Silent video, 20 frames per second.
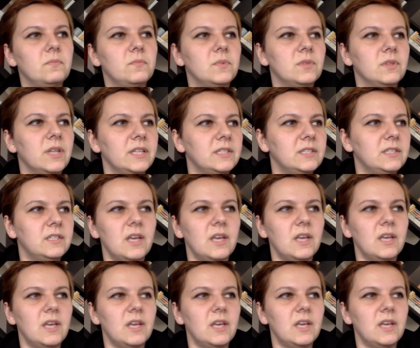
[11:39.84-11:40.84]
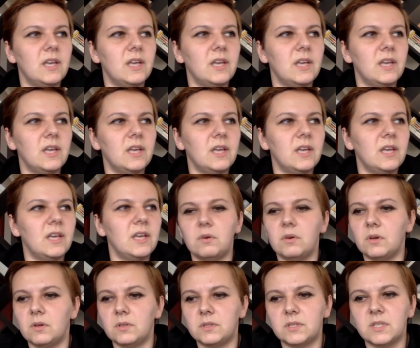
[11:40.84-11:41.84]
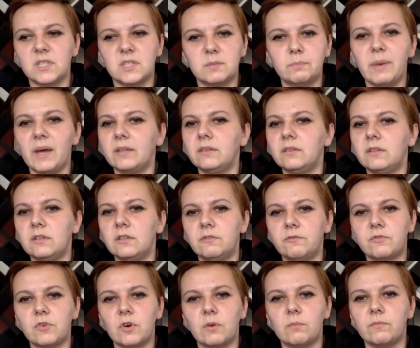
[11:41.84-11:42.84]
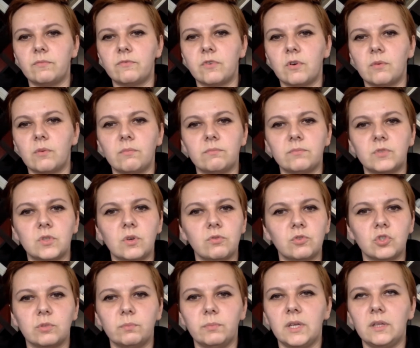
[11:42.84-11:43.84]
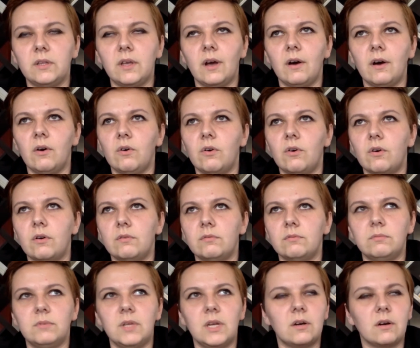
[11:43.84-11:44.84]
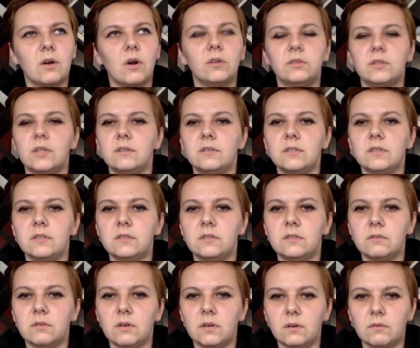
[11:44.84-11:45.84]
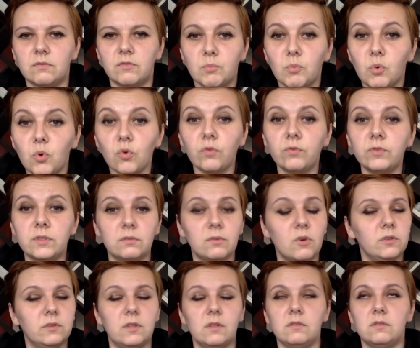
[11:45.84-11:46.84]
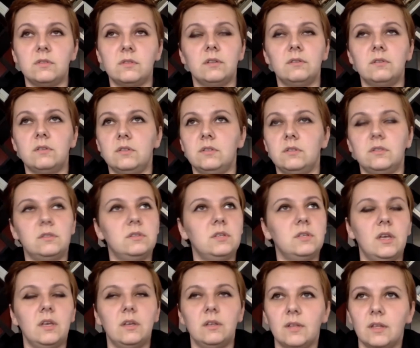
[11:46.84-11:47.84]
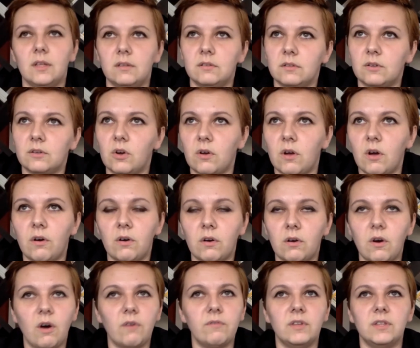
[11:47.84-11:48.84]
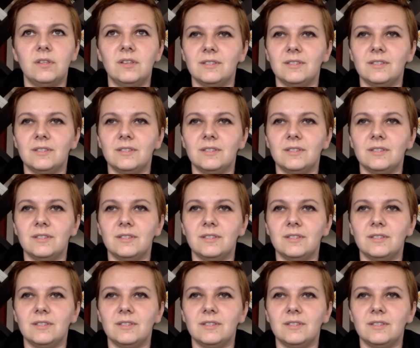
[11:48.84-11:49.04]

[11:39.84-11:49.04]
let's say, suspended from social media, or their content is removed, contents that is saying that COVID